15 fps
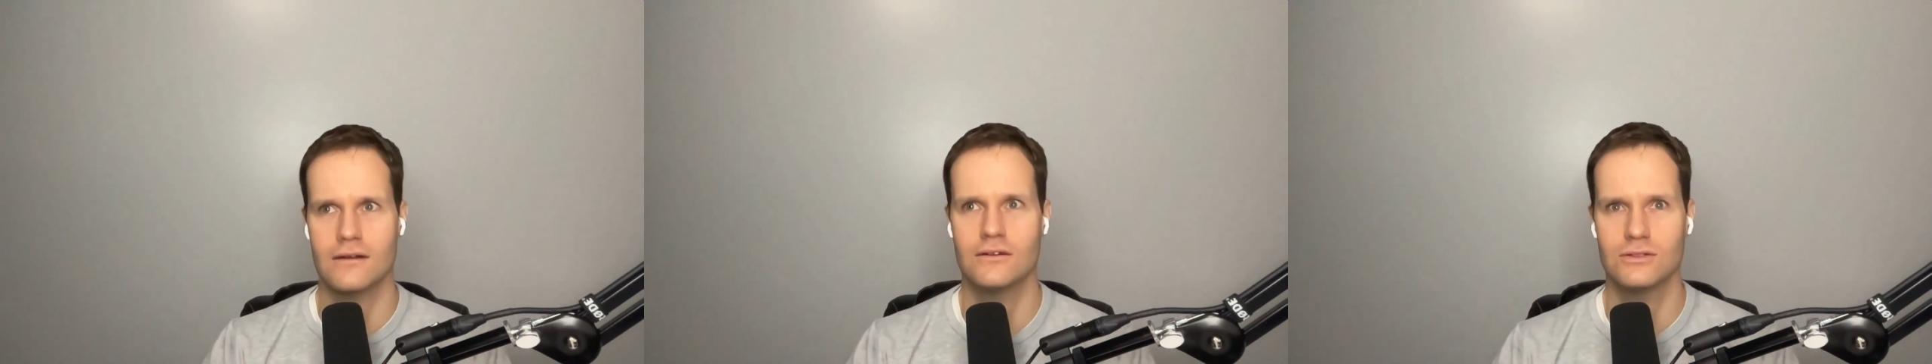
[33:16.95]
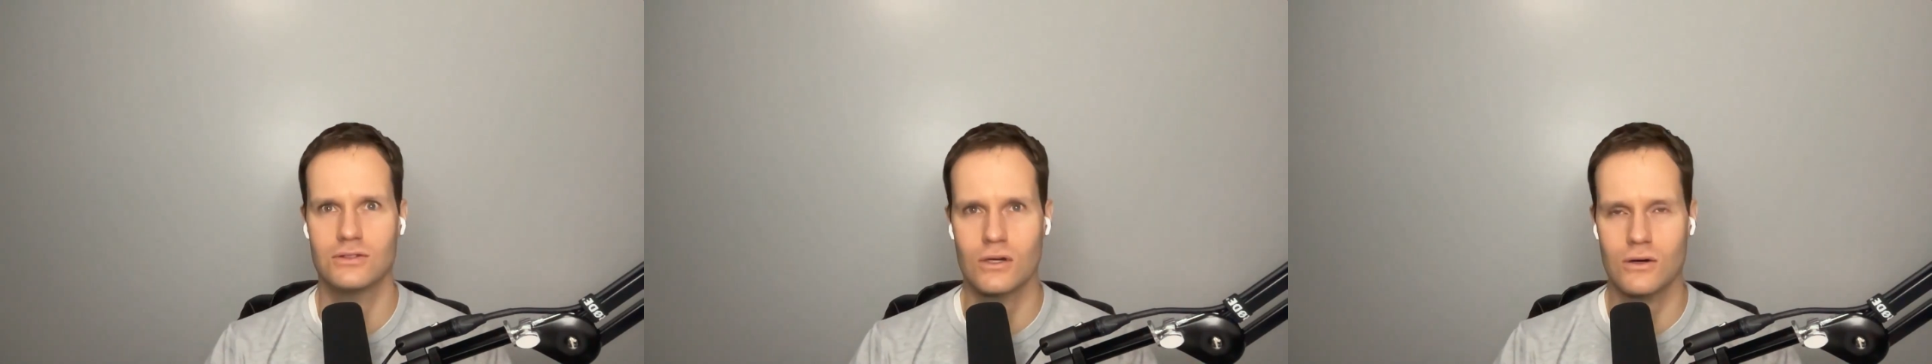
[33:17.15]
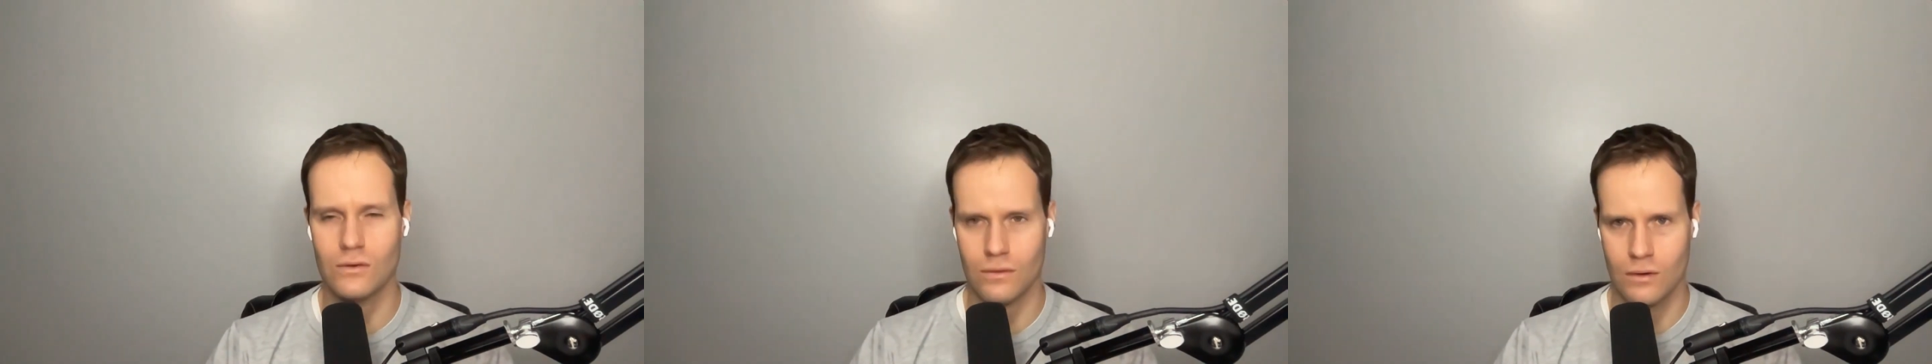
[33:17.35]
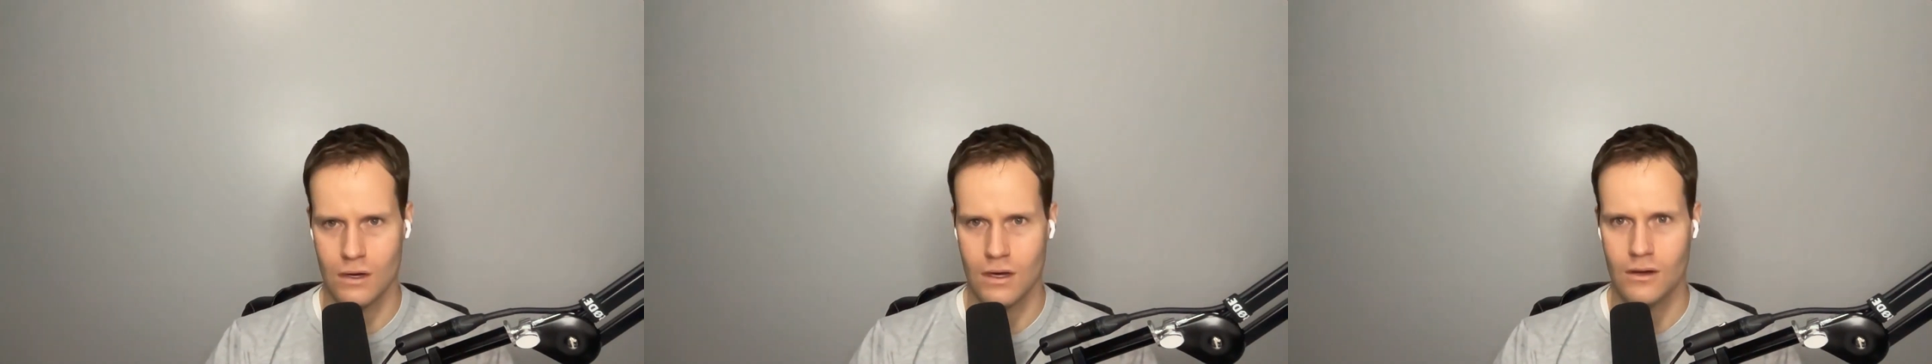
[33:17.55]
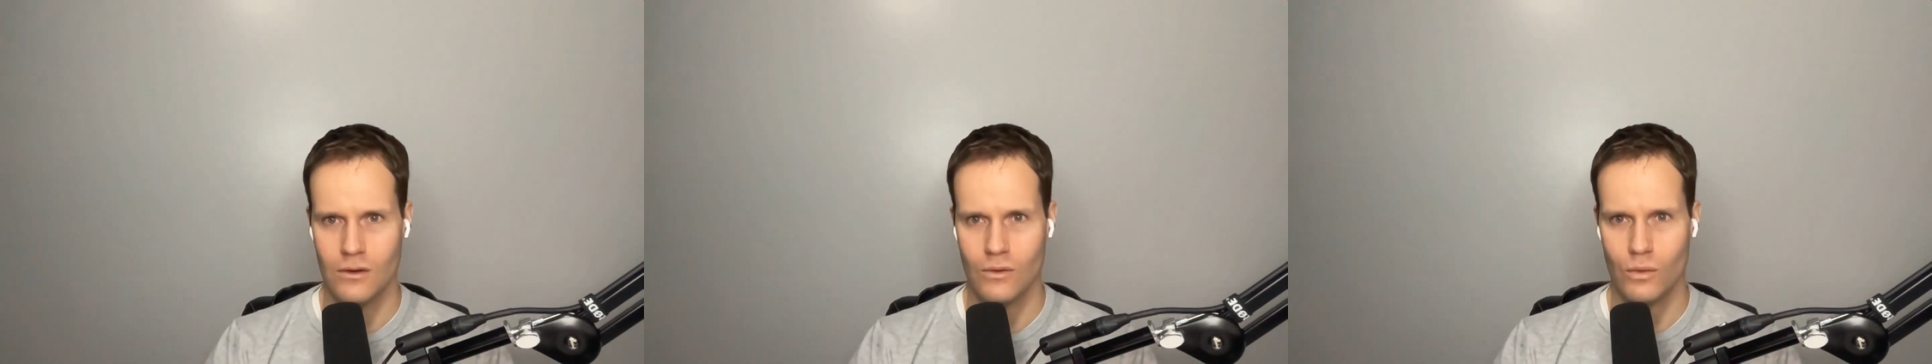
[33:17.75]
So
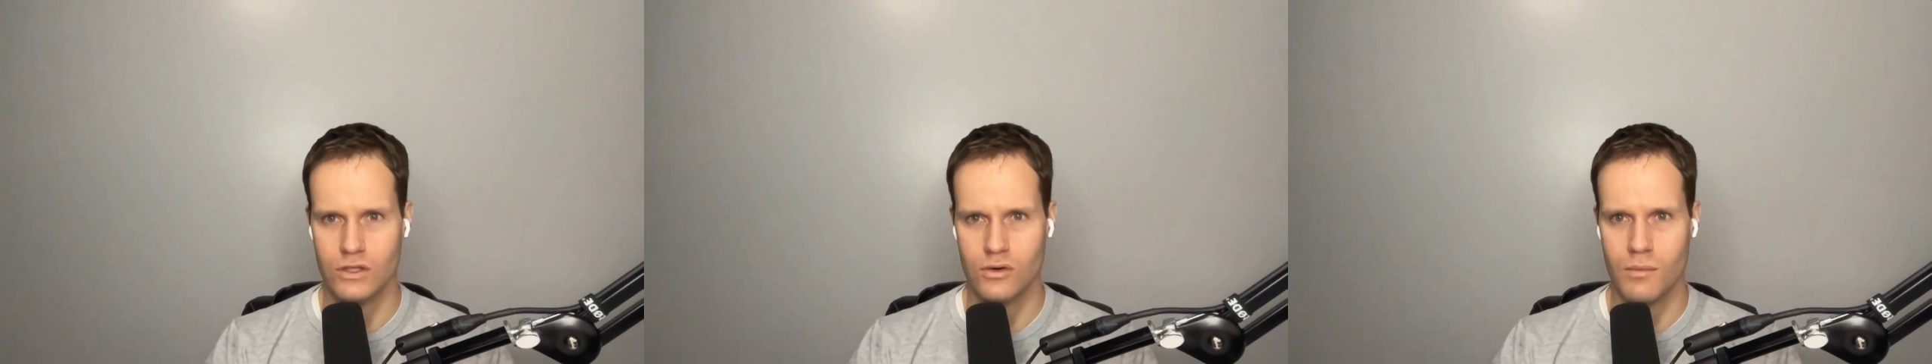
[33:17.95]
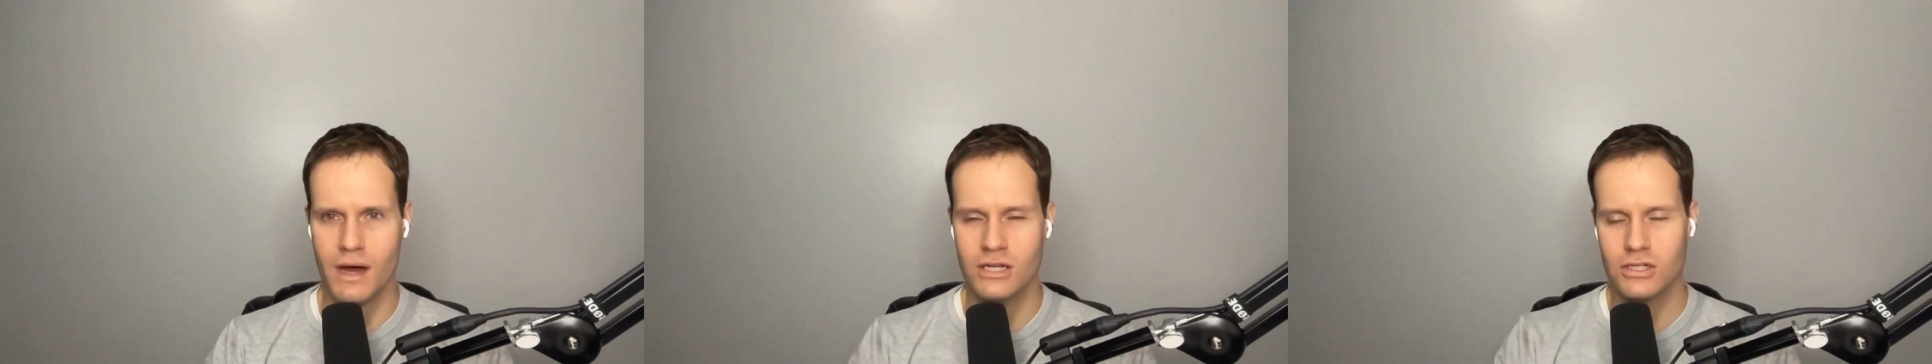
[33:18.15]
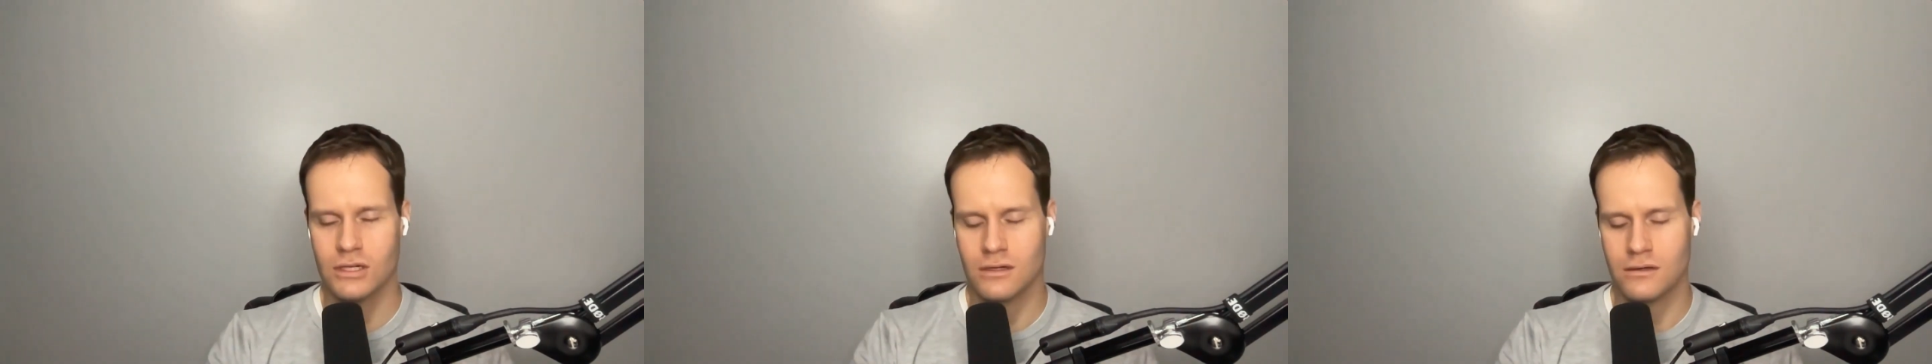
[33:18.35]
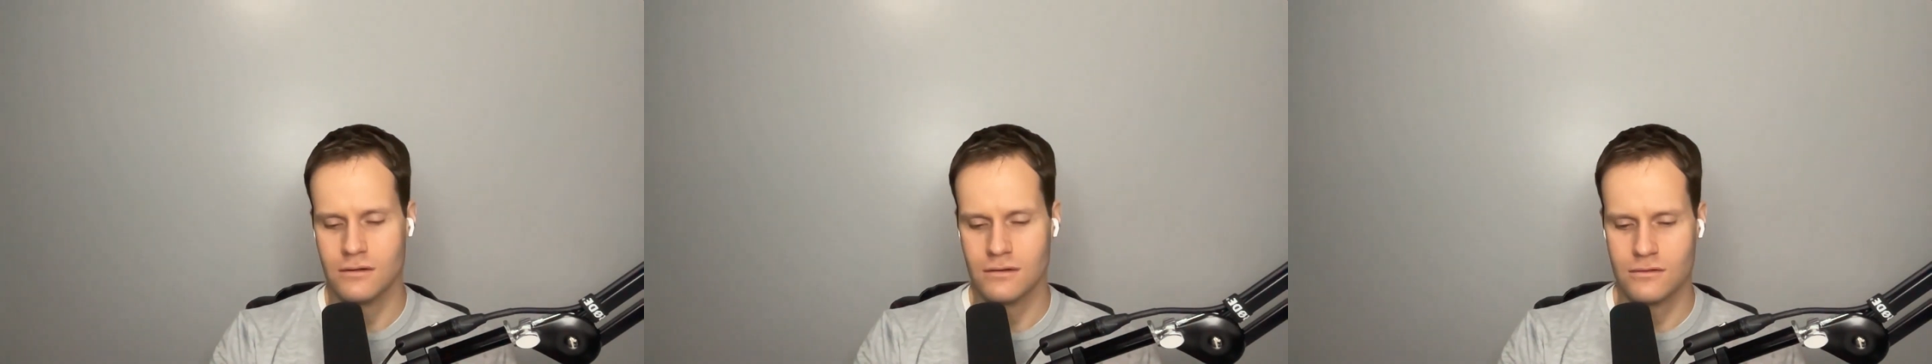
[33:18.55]
when you mention,